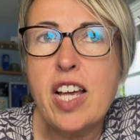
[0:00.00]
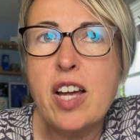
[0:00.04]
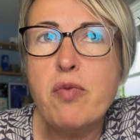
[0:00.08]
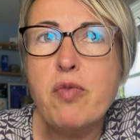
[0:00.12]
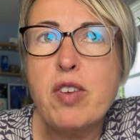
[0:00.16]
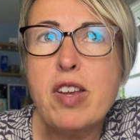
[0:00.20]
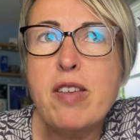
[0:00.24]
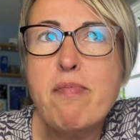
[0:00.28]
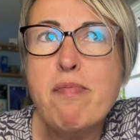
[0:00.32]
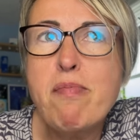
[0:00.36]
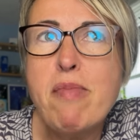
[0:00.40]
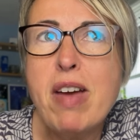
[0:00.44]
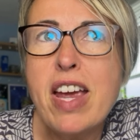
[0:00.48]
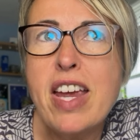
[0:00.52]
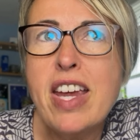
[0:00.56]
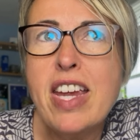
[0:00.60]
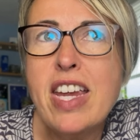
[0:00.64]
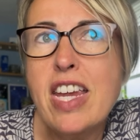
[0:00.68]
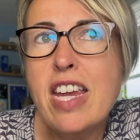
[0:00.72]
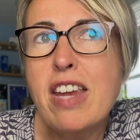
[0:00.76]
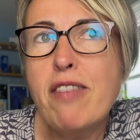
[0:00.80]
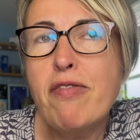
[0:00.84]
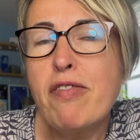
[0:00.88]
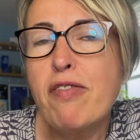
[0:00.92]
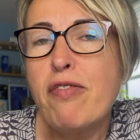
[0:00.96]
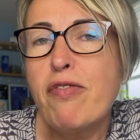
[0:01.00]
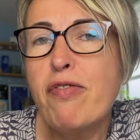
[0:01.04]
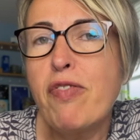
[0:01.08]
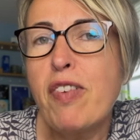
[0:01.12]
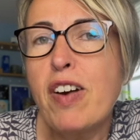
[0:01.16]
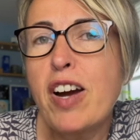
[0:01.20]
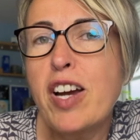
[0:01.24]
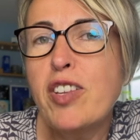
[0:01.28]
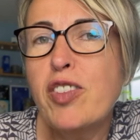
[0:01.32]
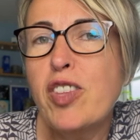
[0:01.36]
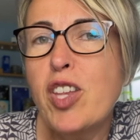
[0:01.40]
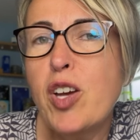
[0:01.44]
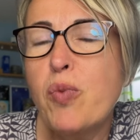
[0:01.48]
and we may even
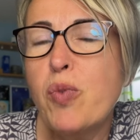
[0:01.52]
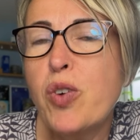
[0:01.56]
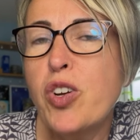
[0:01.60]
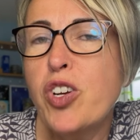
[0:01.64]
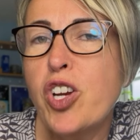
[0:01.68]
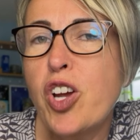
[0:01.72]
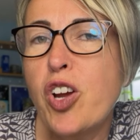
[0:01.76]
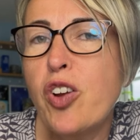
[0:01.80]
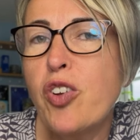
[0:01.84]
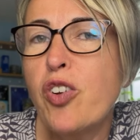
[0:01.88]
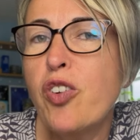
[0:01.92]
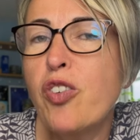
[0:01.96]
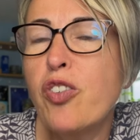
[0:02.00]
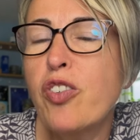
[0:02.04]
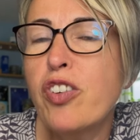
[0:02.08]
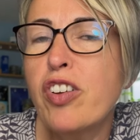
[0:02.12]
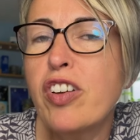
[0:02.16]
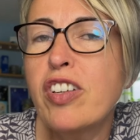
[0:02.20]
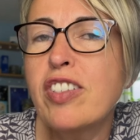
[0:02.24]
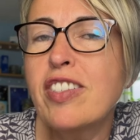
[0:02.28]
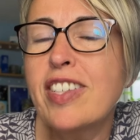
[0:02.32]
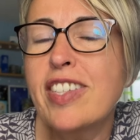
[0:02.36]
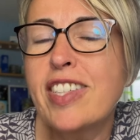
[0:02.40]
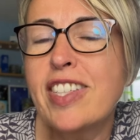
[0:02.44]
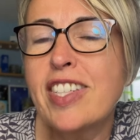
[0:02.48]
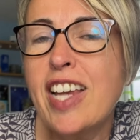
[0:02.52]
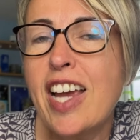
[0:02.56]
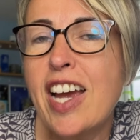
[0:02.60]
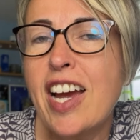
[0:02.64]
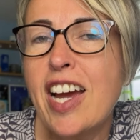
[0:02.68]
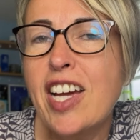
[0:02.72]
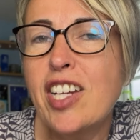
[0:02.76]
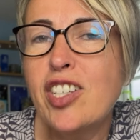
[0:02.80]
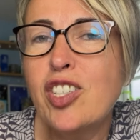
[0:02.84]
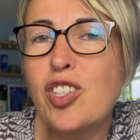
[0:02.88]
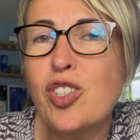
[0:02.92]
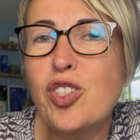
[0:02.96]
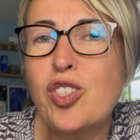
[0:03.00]
find that we're no longer
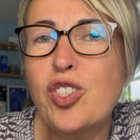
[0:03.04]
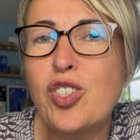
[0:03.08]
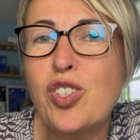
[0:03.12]
scared